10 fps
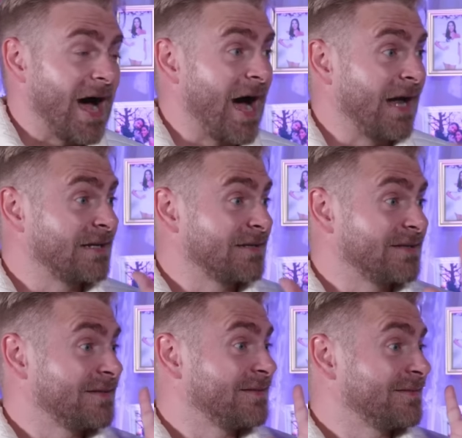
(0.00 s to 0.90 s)
Can we and
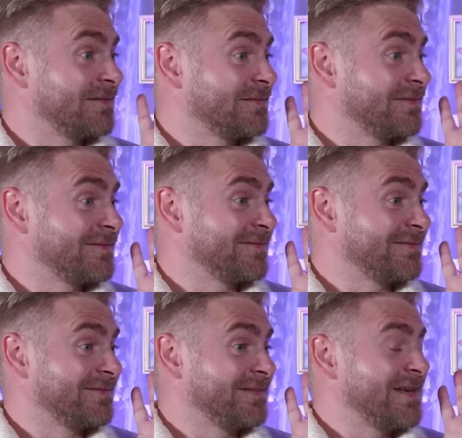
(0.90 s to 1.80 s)
say? Go on.
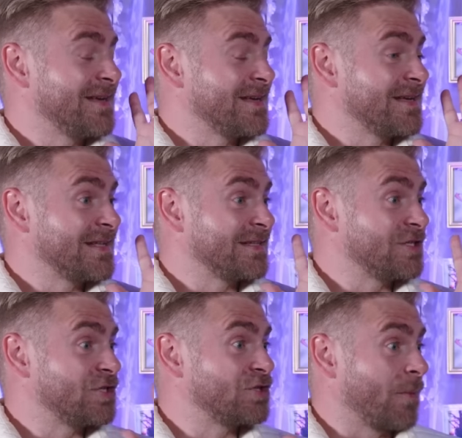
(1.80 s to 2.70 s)

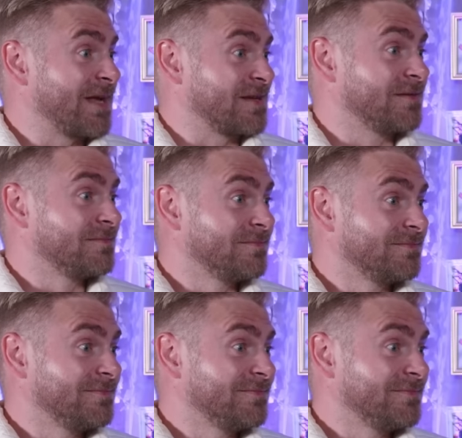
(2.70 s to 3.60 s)
Stop kissing.
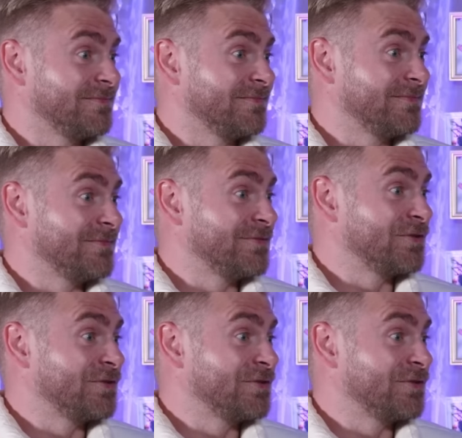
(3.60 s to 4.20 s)
Right.